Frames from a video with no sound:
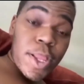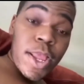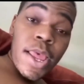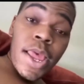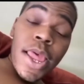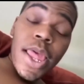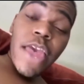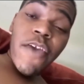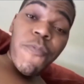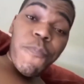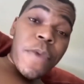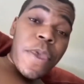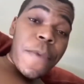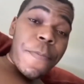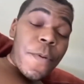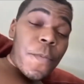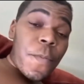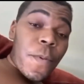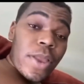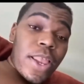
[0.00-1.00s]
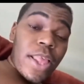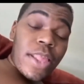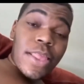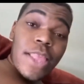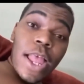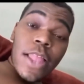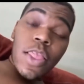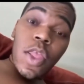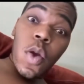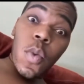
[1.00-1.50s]
If people want to say
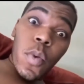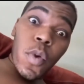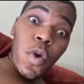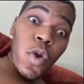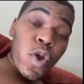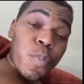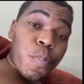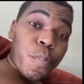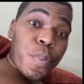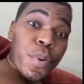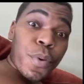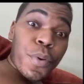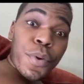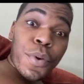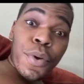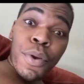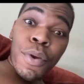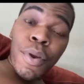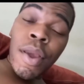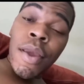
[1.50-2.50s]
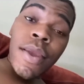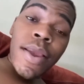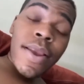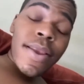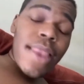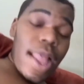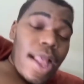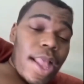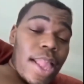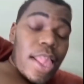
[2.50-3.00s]
the word purr, they
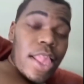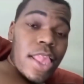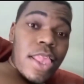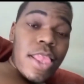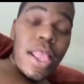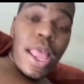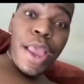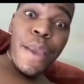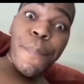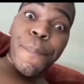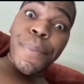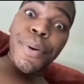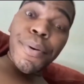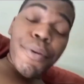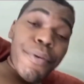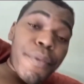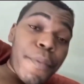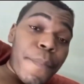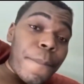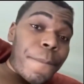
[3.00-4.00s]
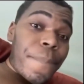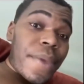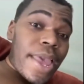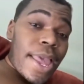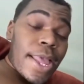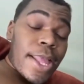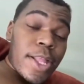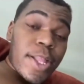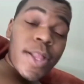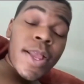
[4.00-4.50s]
can say purr, bitch.